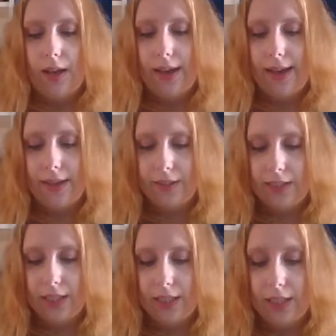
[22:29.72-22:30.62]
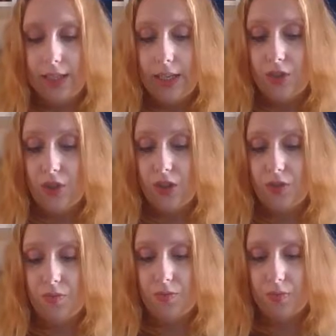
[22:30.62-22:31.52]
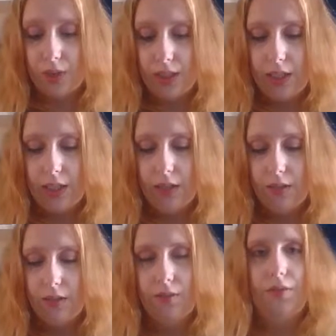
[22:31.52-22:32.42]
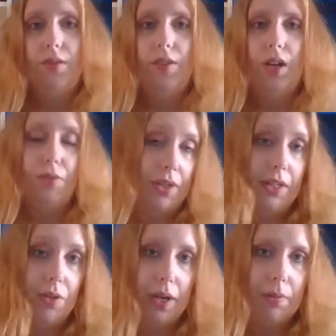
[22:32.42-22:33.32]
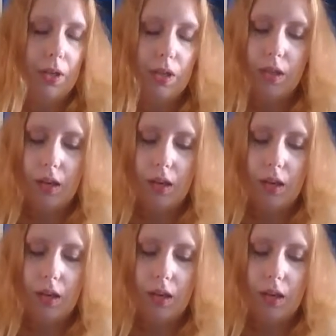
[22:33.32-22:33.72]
and it's just really a really great book.